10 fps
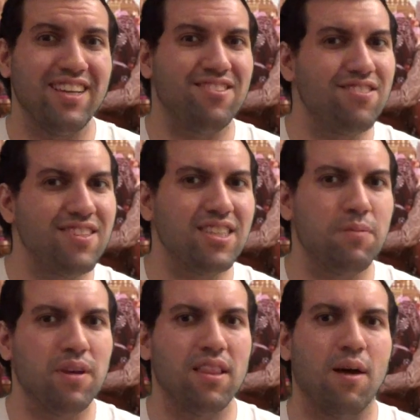It turns out to
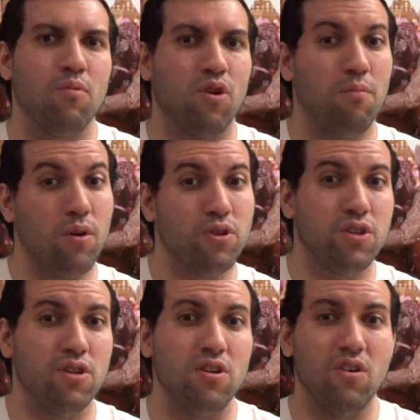be a lot more
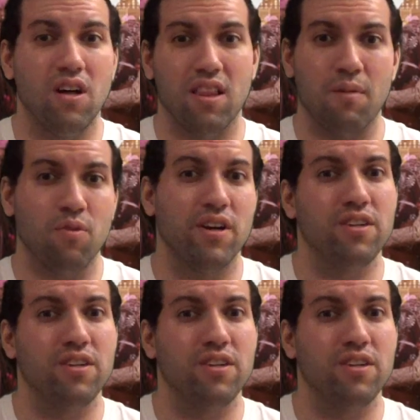emotional, a lot more